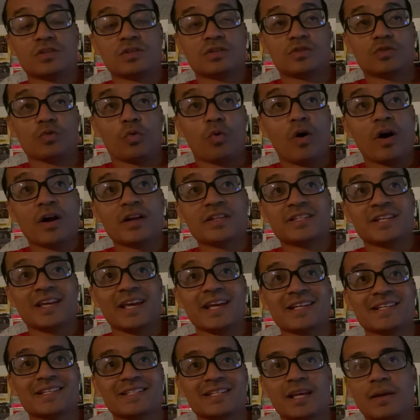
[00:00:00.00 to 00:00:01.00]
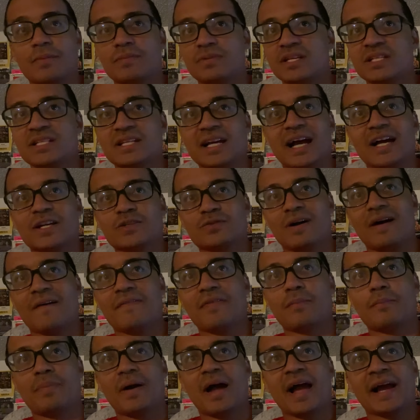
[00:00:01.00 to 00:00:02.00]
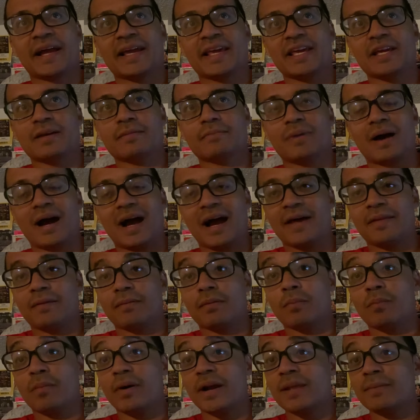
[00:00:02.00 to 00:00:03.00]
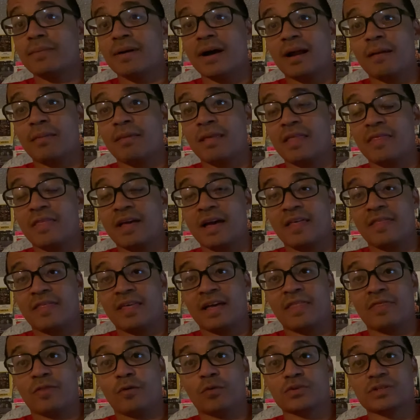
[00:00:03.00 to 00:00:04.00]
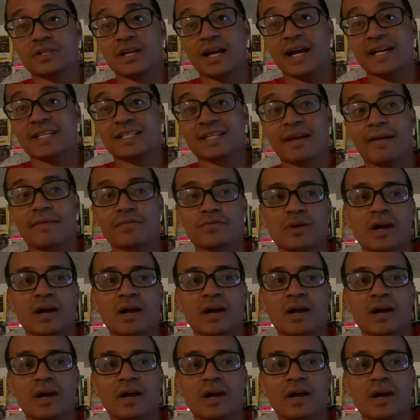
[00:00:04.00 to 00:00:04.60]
Duarte, Sims, these guys don't have the backing behind them, the money behind them that those guys have.